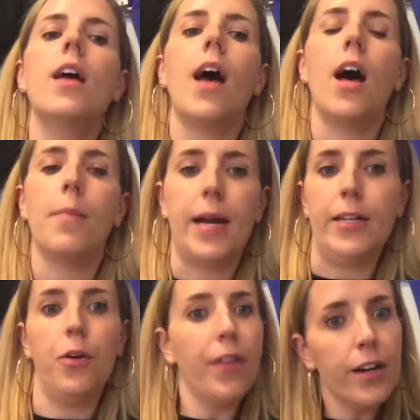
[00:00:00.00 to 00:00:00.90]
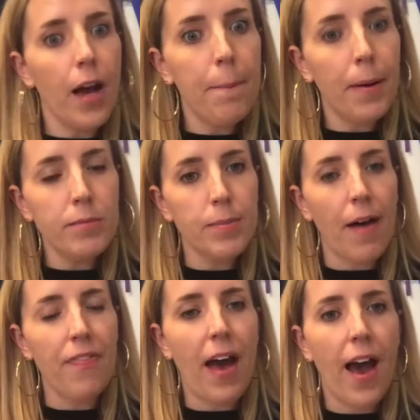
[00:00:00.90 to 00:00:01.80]
I know they're not bummed
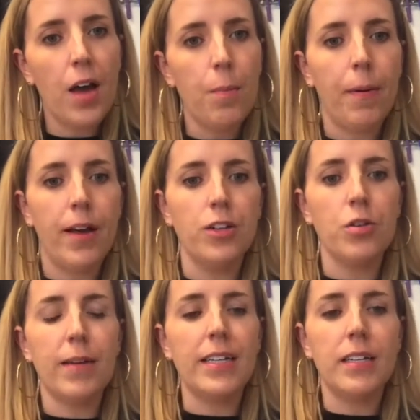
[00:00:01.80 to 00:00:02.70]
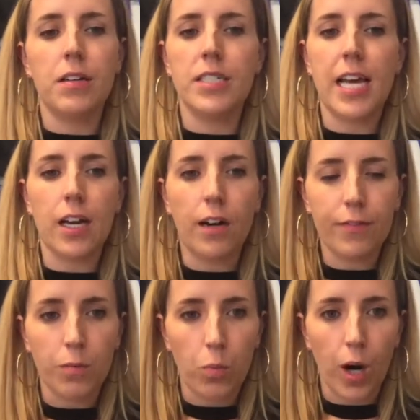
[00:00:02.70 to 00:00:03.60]
about that, but you might need to take off
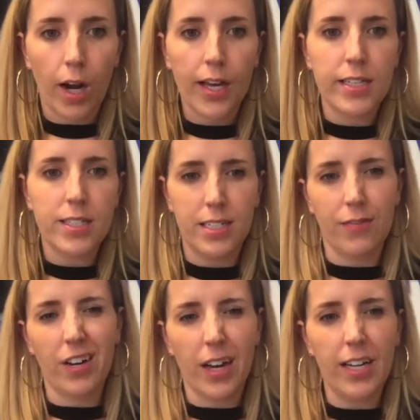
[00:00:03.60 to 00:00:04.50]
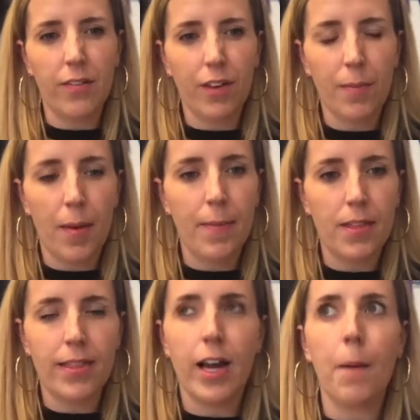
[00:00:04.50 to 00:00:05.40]
from work. It's a different kind of commitment
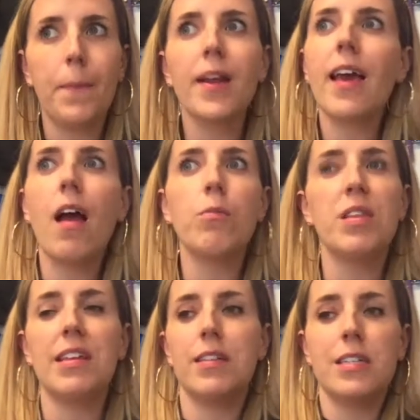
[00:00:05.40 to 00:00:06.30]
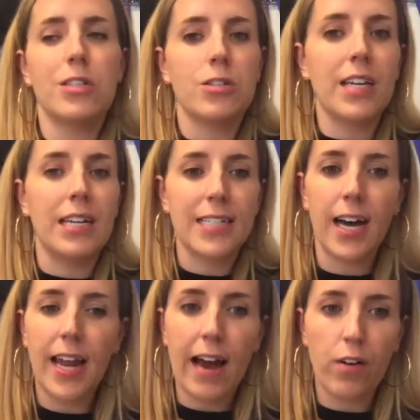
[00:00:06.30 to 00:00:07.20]
there. But again, we think the dancers get a
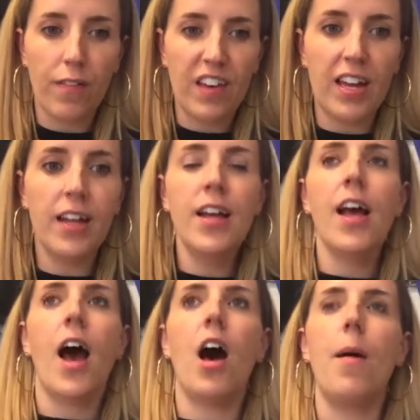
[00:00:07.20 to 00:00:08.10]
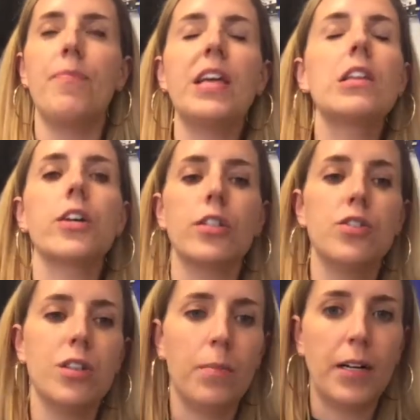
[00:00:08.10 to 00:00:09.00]
ton out of it. They learn
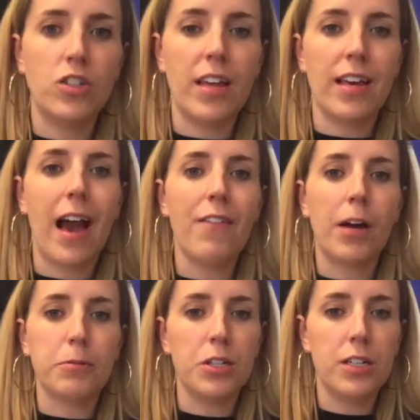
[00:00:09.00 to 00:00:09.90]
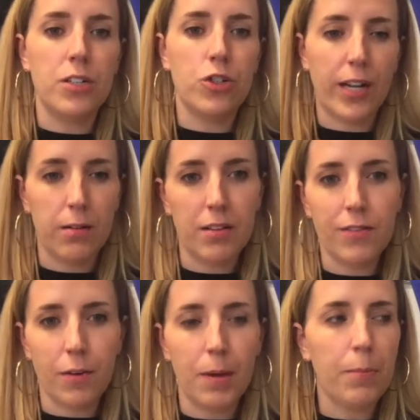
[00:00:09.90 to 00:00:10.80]
so much. They have the opportunity to train with
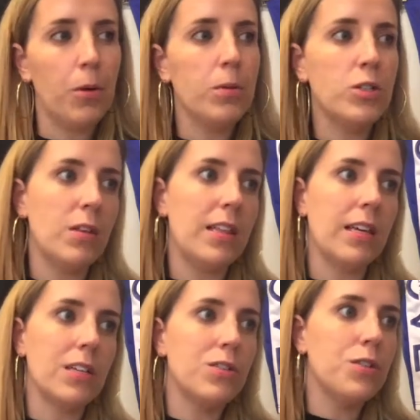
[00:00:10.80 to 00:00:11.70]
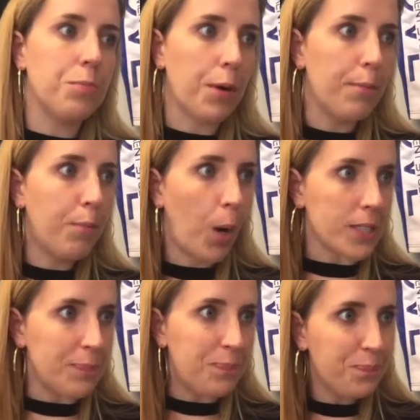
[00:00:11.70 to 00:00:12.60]
different people, which we think is super important.